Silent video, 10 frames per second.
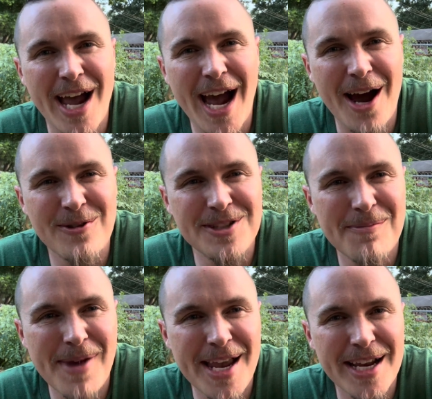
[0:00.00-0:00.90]
how to
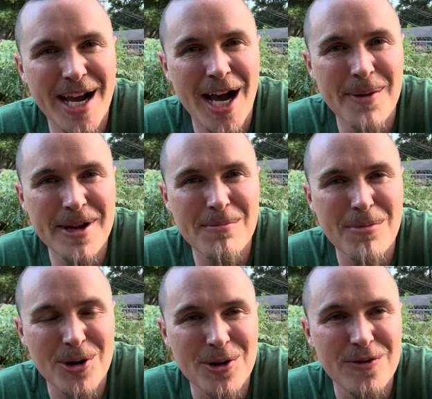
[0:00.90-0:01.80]
make
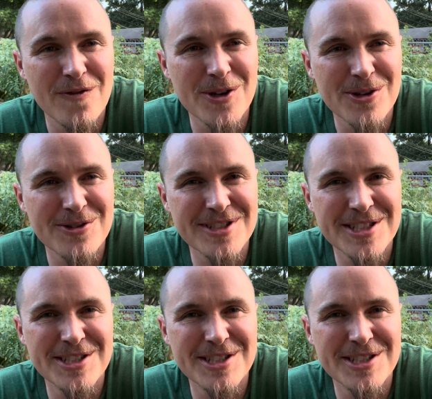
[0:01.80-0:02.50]
hummingbird food.